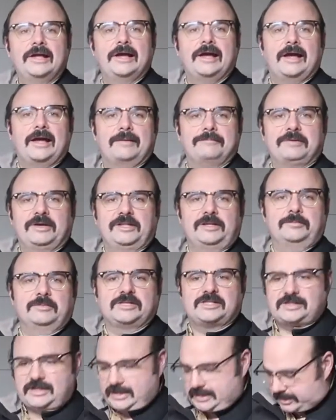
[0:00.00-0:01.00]
I made the
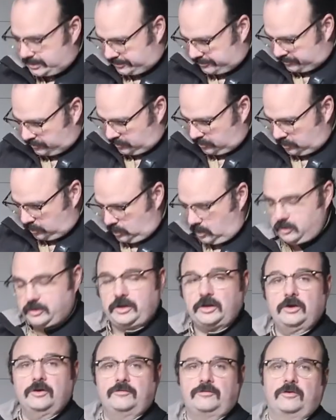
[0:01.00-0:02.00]
mistake of
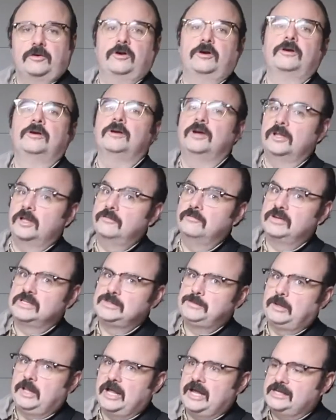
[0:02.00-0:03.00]
walking over an
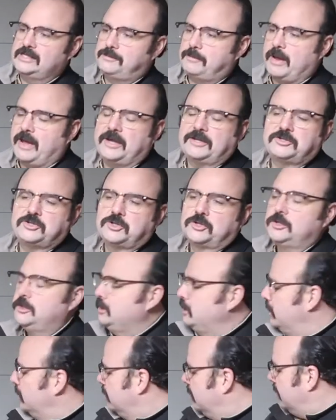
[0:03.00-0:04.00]
invisible ice patch
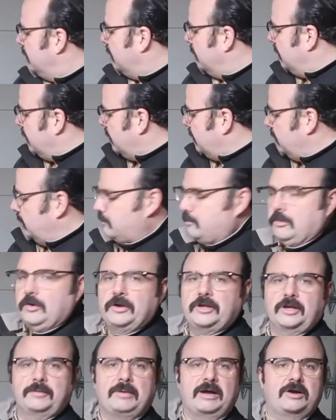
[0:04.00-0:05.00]
and
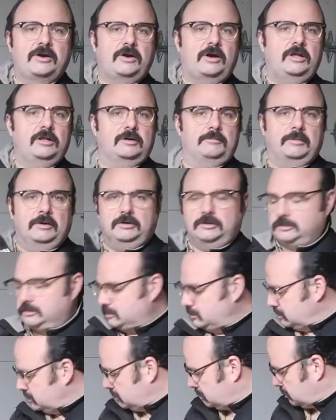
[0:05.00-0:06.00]
breaking my collarbone
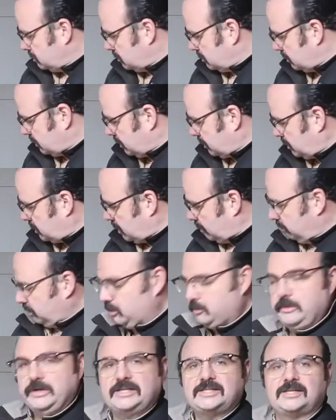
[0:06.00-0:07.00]
a couple
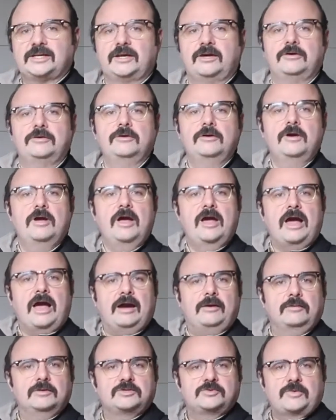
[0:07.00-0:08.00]
of weeks ago.
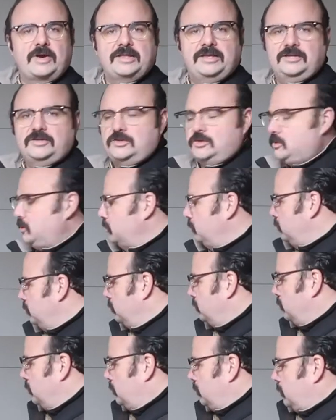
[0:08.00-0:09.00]
I was ready
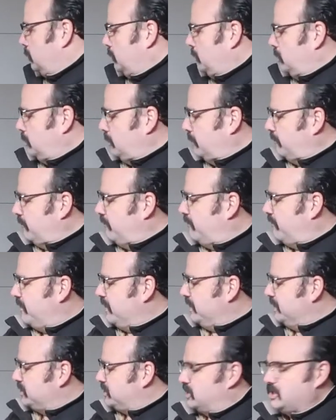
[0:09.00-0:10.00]
to
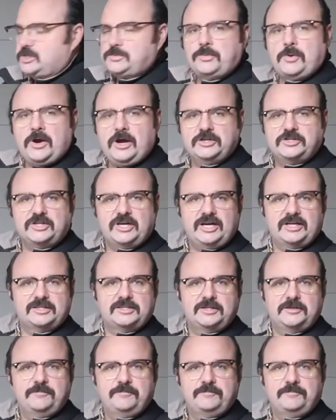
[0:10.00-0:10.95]
finish this project